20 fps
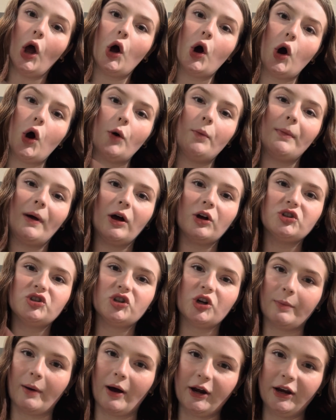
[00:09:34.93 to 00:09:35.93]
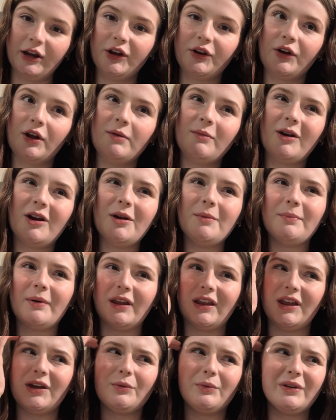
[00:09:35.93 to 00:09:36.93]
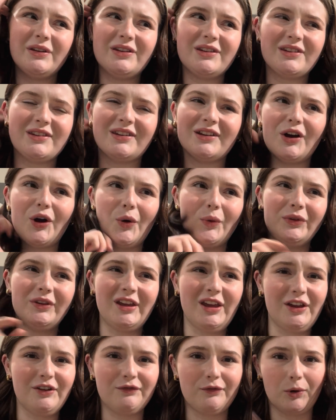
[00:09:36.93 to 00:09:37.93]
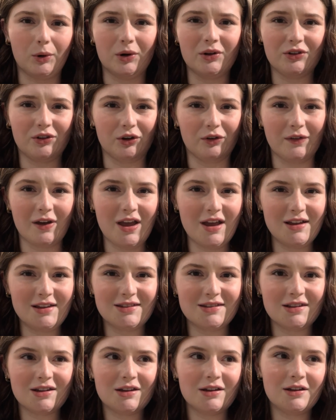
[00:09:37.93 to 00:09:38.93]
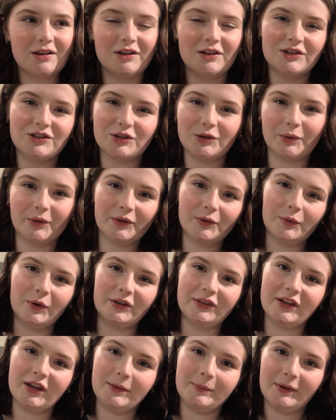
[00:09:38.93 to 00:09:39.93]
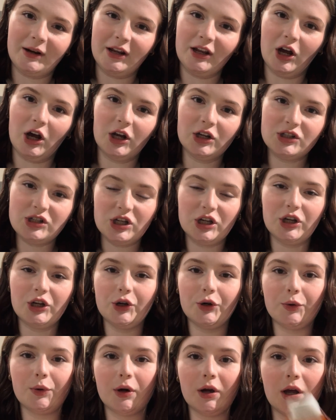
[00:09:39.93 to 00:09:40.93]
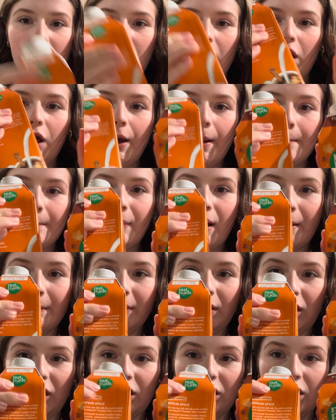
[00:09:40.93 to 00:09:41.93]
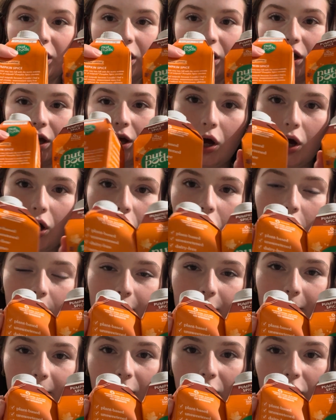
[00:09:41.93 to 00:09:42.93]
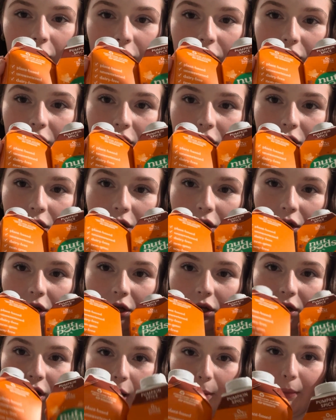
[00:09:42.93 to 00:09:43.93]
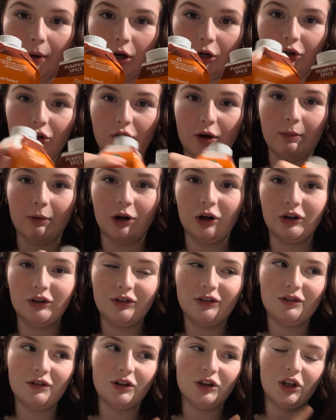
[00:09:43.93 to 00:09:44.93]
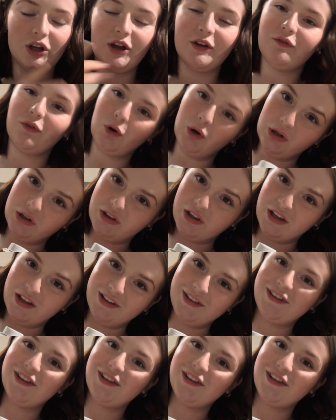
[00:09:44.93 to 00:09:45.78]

oat milk Chobani creamer, but it was only 4 servings, so it wasn't worth it. But I got 2 pumpkin almond milk nut pod creamers. Looking forward to this.